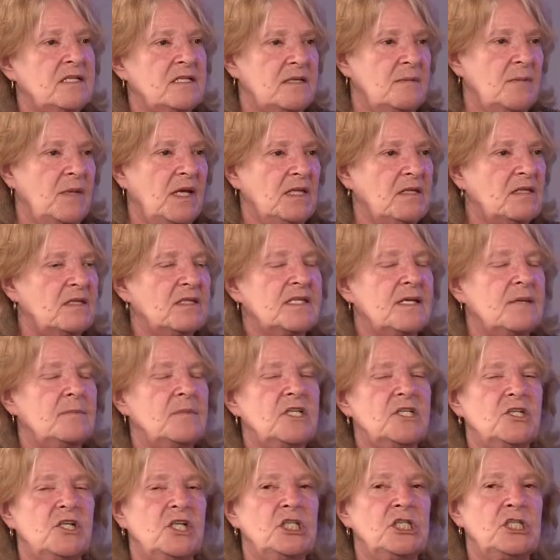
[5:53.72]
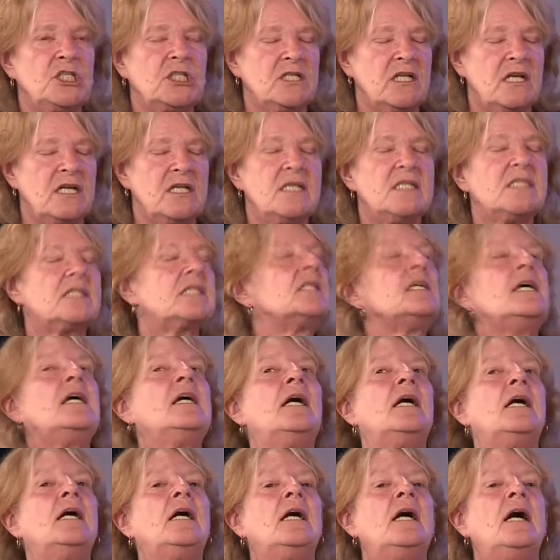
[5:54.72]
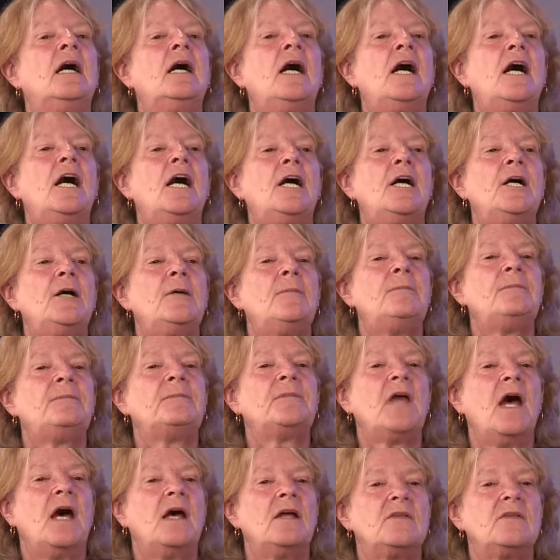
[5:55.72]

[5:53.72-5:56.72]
to make the cemetery look nice. On